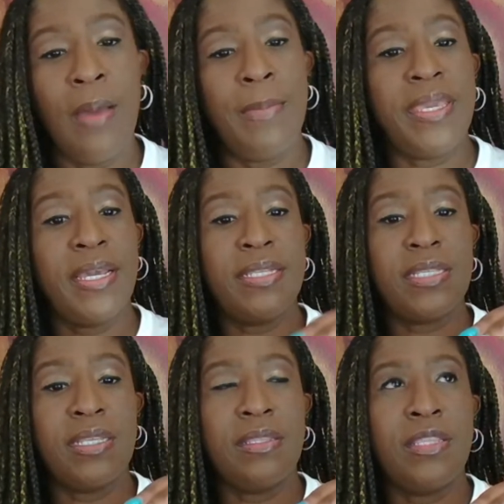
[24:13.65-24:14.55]
because
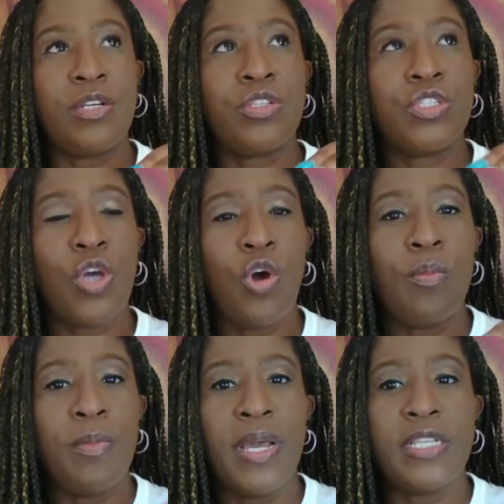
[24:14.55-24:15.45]
there's so
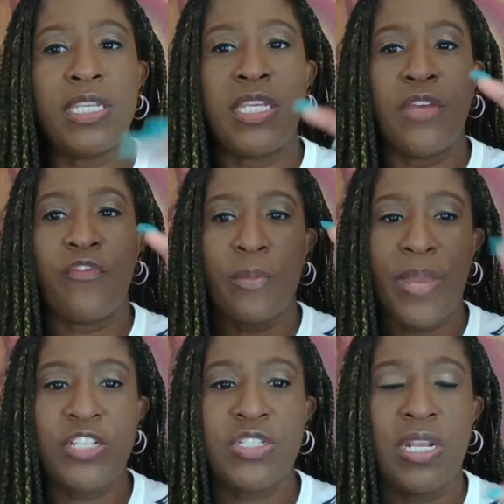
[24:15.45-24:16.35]
much
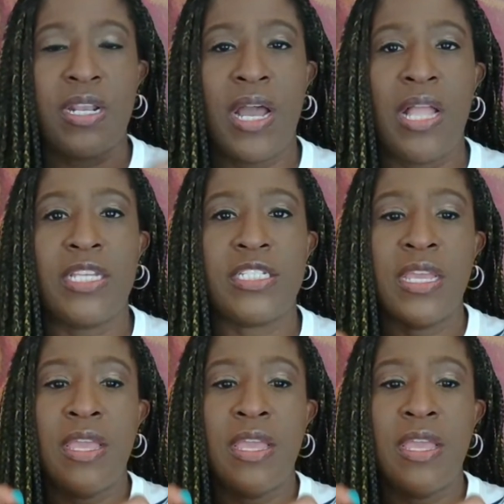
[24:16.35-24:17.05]
information and knowledge